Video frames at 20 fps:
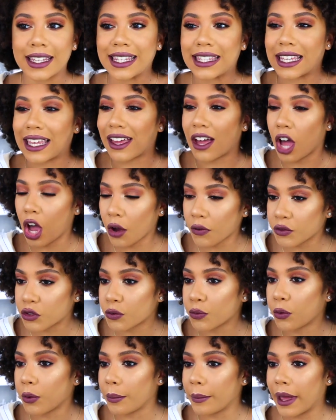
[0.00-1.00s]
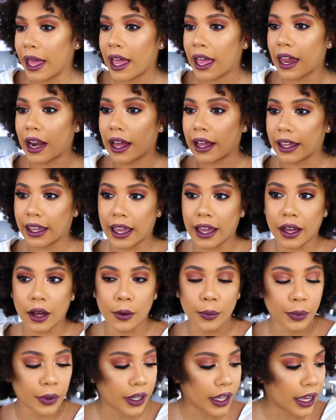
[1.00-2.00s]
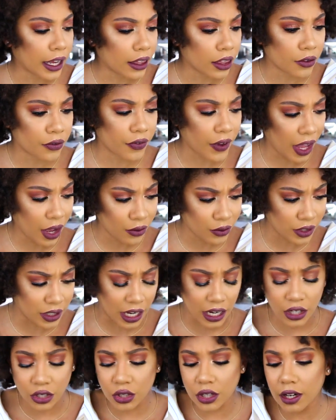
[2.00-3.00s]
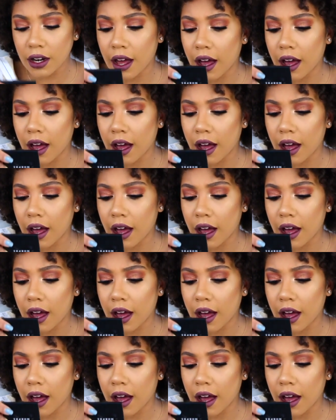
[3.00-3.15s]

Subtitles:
It's a comfortable matte, I can't complain. The foundation,